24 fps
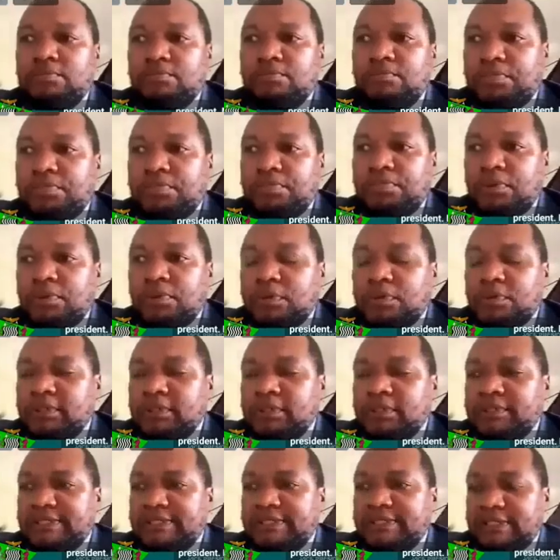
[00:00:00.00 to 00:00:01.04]

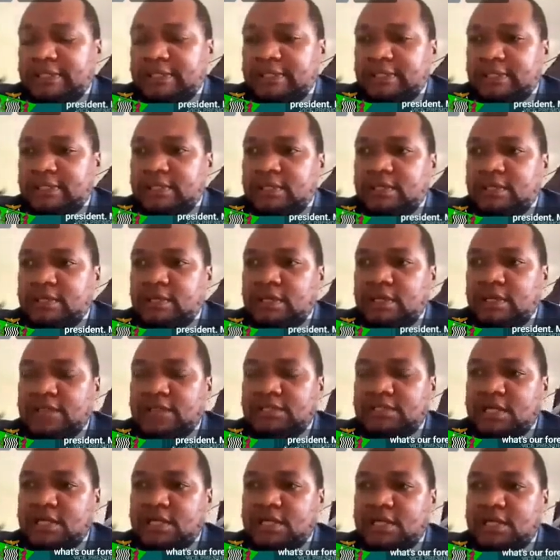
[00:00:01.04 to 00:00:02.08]
policy as at
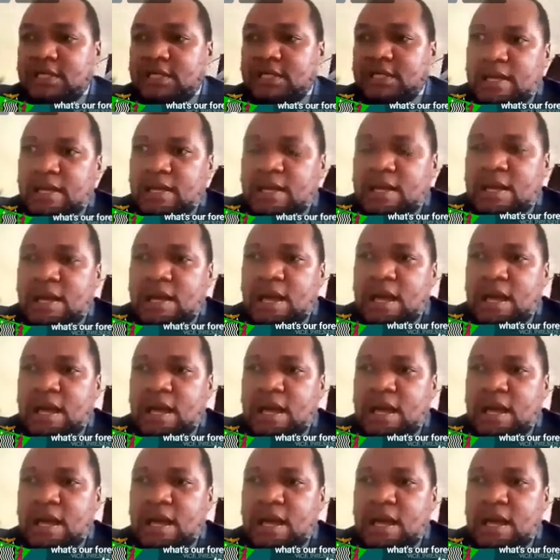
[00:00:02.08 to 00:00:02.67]
today,